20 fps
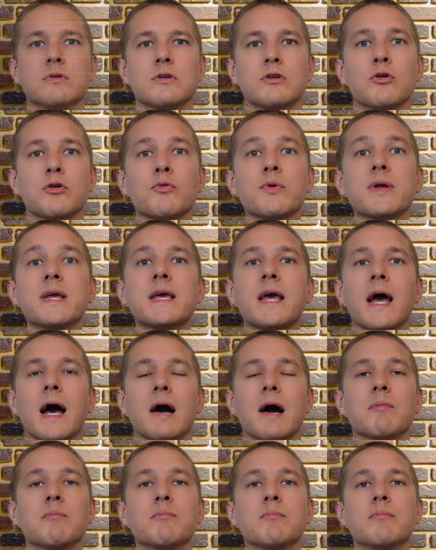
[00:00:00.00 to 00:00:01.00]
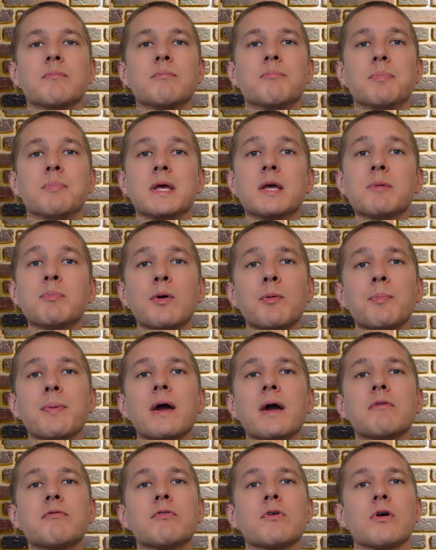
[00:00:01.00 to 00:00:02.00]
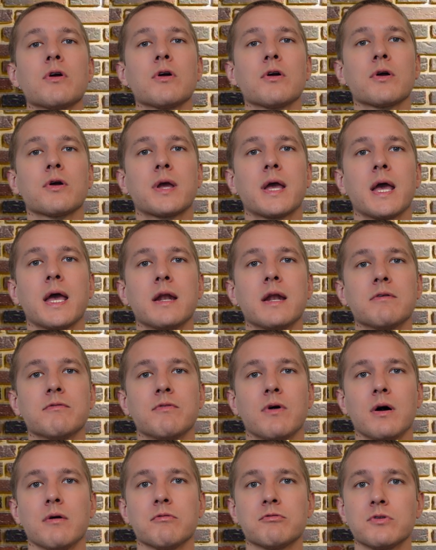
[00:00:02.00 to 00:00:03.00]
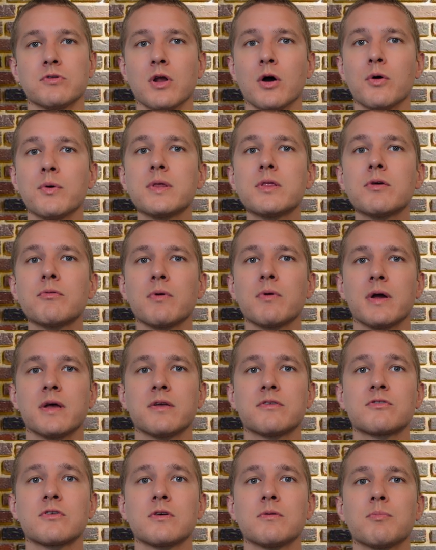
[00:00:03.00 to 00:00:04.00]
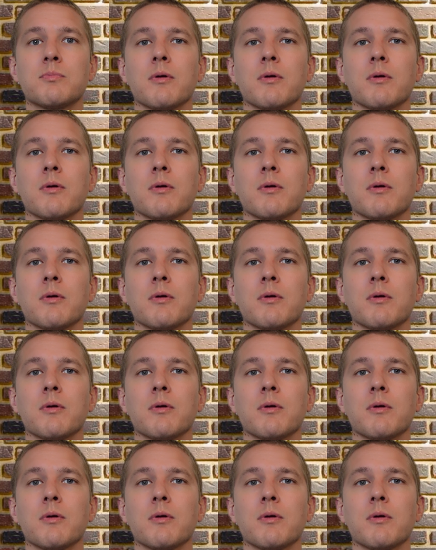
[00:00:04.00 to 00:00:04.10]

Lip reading: To recap, being prepared for a hurricane involves knowing the risk,